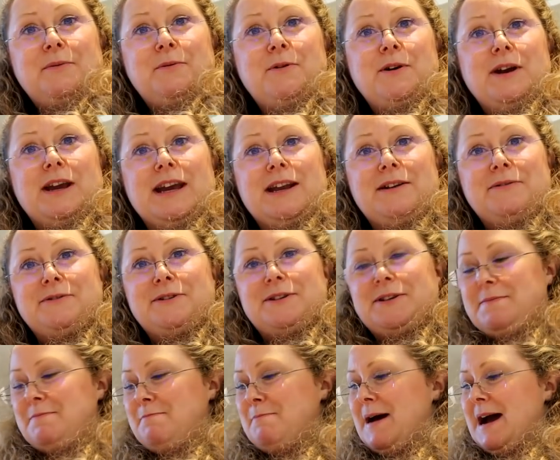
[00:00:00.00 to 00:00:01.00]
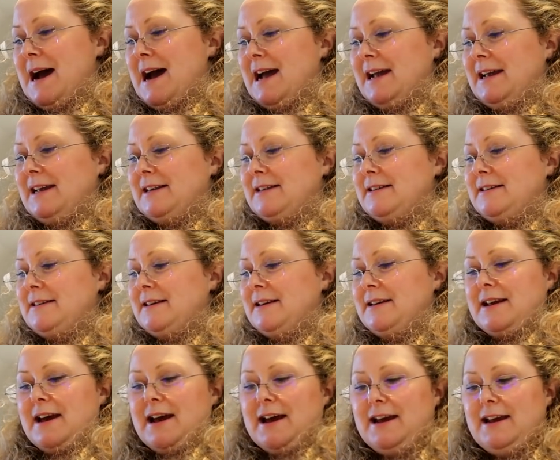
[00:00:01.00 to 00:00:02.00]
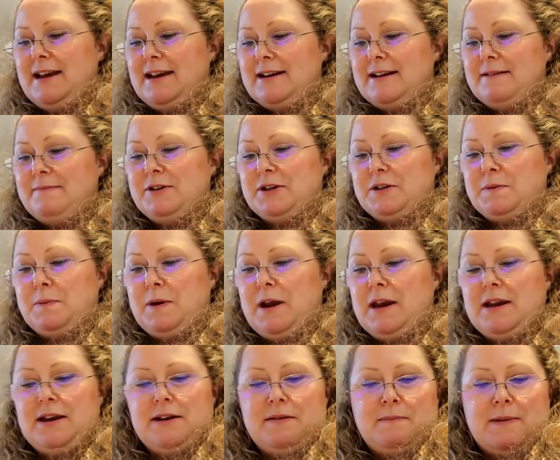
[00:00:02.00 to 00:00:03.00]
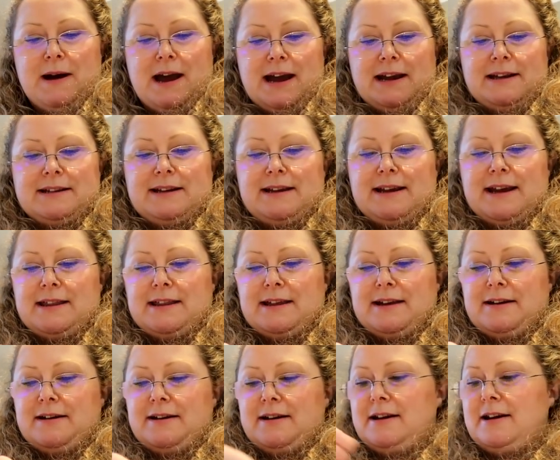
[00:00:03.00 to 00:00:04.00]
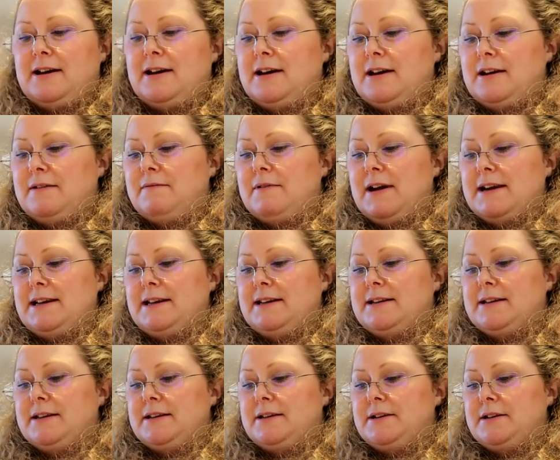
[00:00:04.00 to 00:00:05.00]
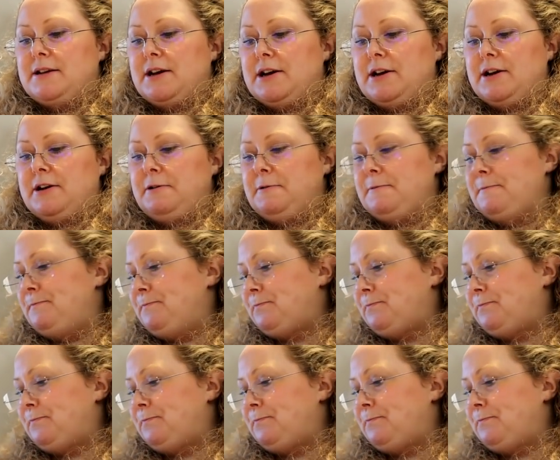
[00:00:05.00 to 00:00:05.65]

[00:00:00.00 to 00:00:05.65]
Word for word: working on some bags today. I'm just pinning a bag together ready to sew.